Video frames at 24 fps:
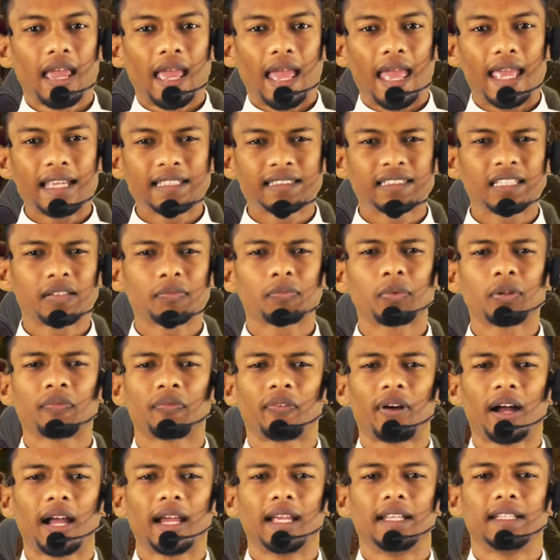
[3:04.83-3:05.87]

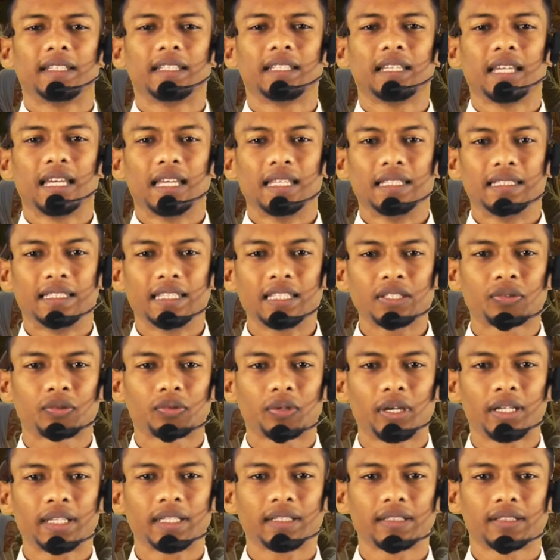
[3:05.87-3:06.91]
exemplified this
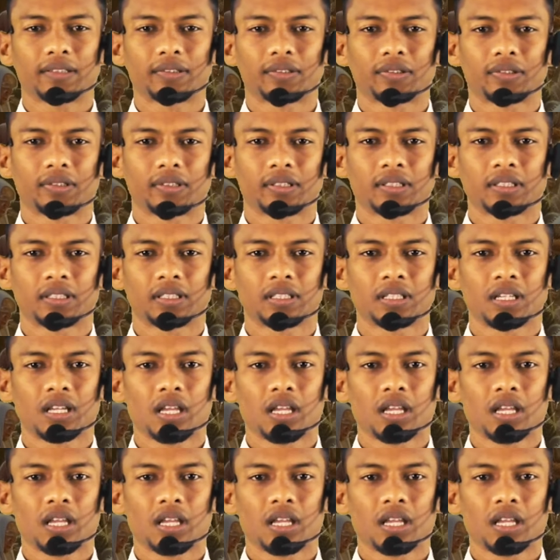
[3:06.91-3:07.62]
readiness.